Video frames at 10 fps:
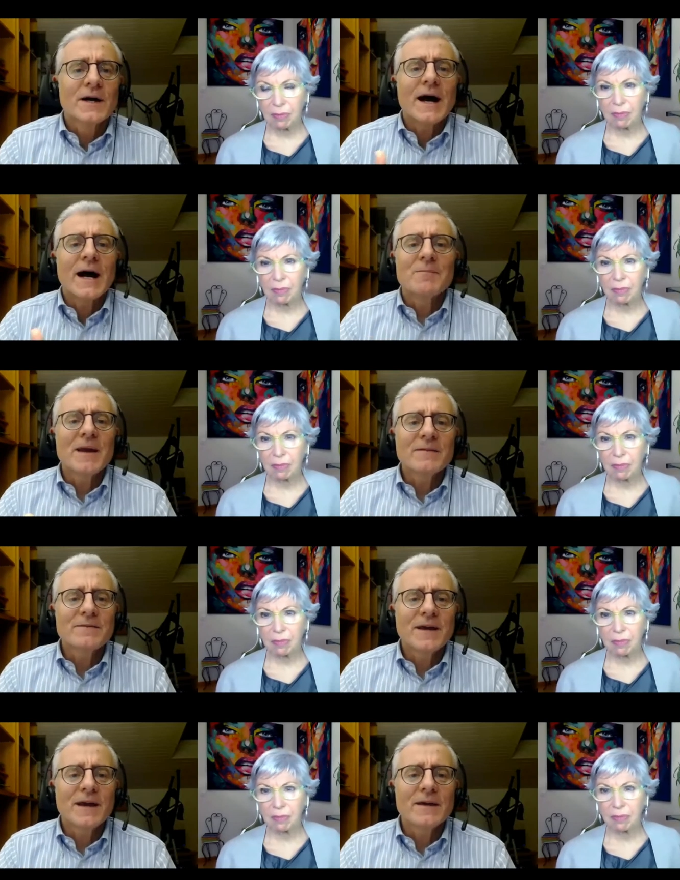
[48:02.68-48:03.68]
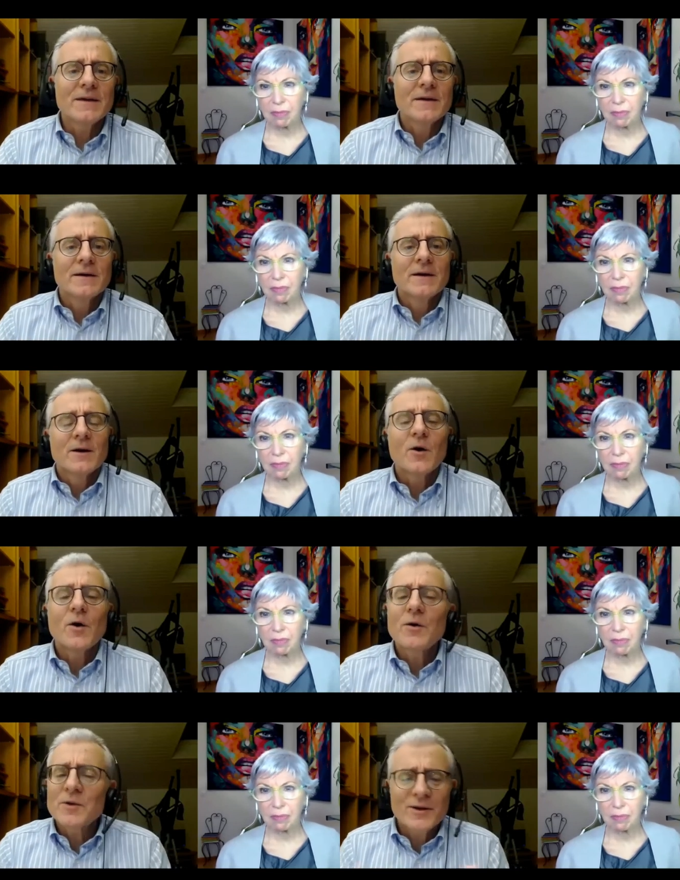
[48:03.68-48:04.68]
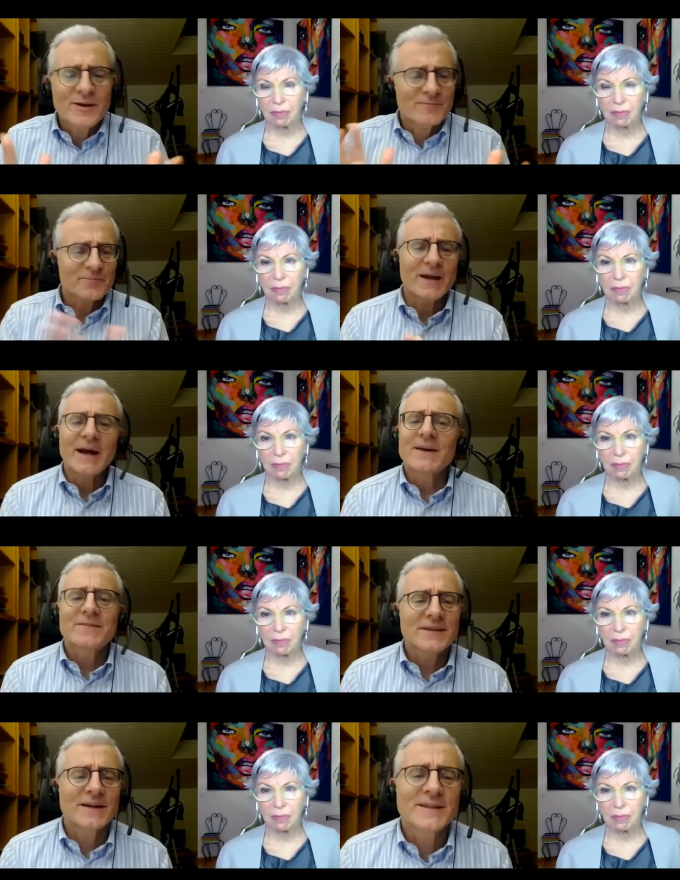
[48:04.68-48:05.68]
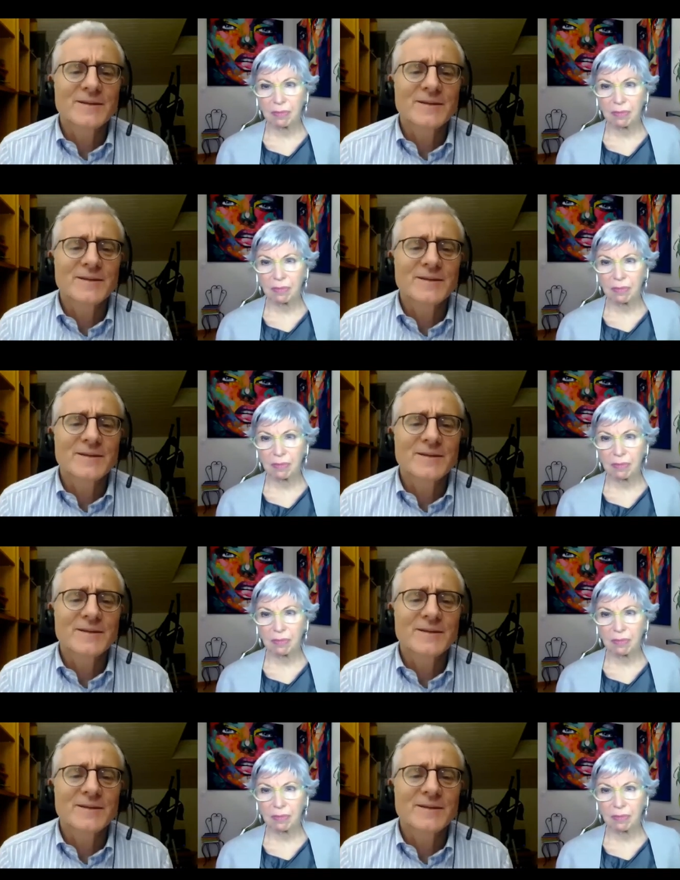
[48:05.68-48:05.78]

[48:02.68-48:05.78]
Speaker 1: I may say, oh, you know, I started